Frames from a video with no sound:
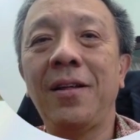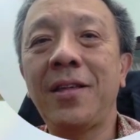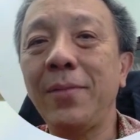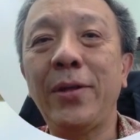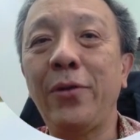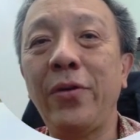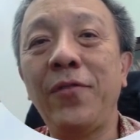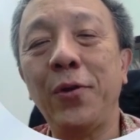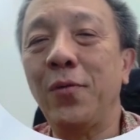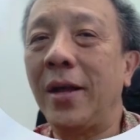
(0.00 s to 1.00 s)
systematic
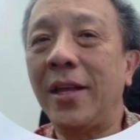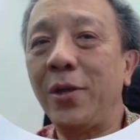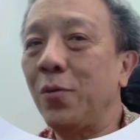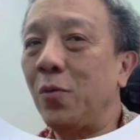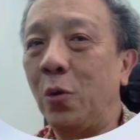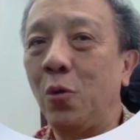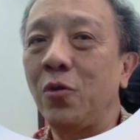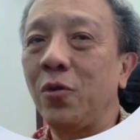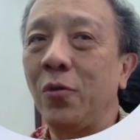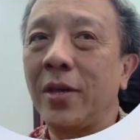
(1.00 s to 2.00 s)
review and then you
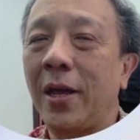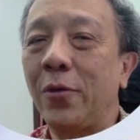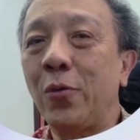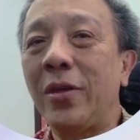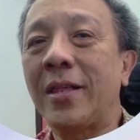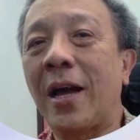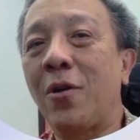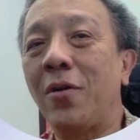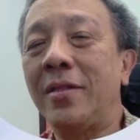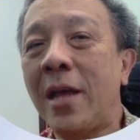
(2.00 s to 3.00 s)
use that. So these
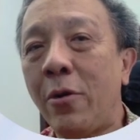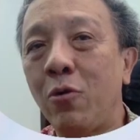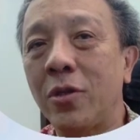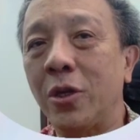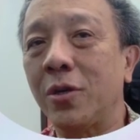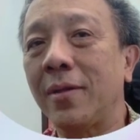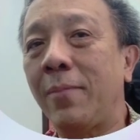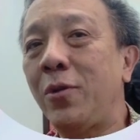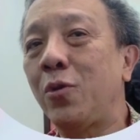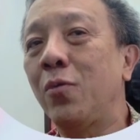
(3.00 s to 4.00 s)
are called narrow search.
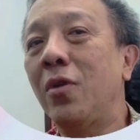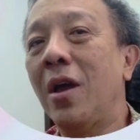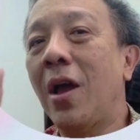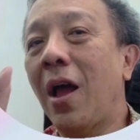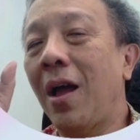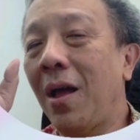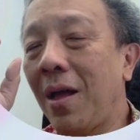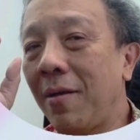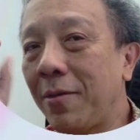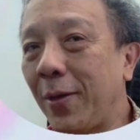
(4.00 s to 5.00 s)
That means you
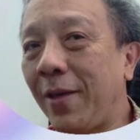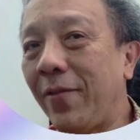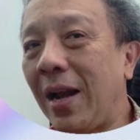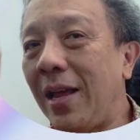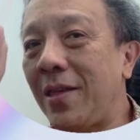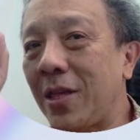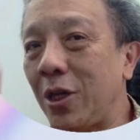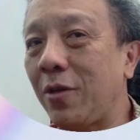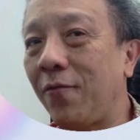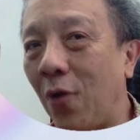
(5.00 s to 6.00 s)
specifically
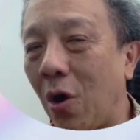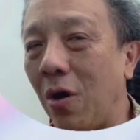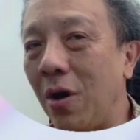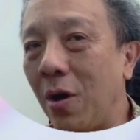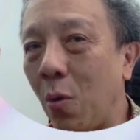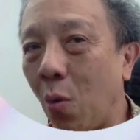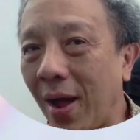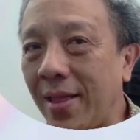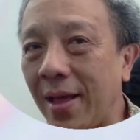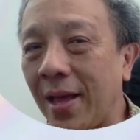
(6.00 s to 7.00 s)
search for
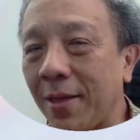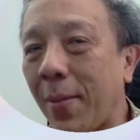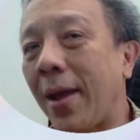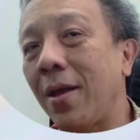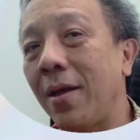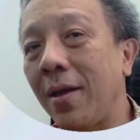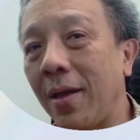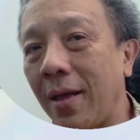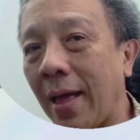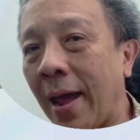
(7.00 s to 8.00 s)
one aspect
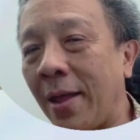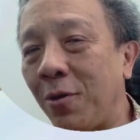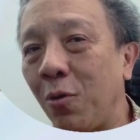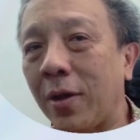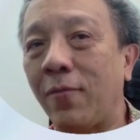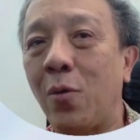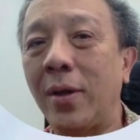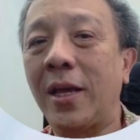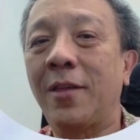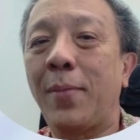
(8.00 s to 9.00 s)
and you look at for
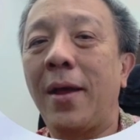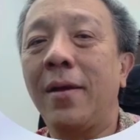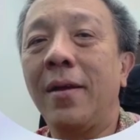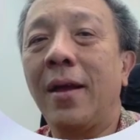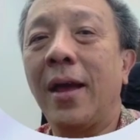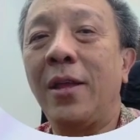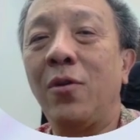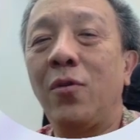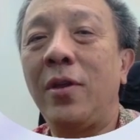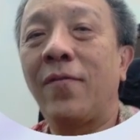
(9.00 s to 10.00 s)
one aspect
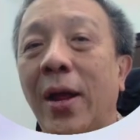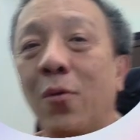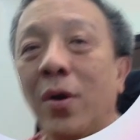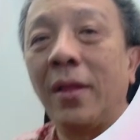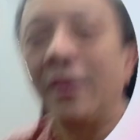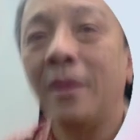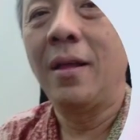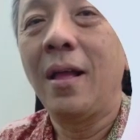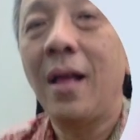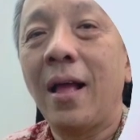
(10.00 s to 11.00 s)
and you only find one.
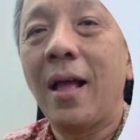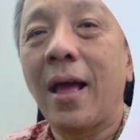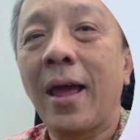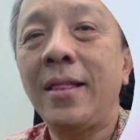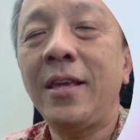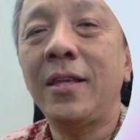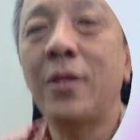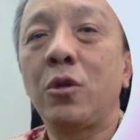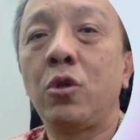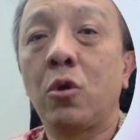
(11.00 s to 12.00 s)
And this
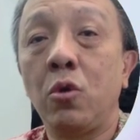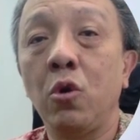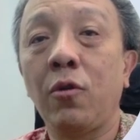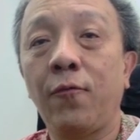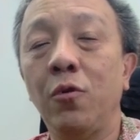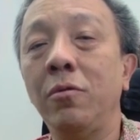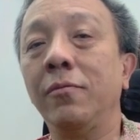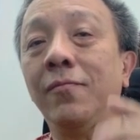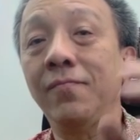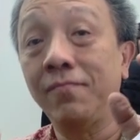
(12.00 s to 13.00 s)
is useful
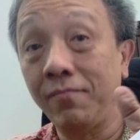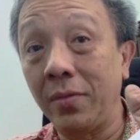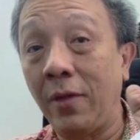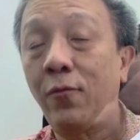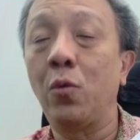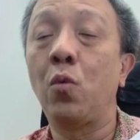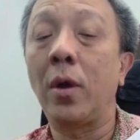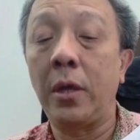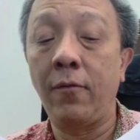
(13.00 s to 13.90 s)
if you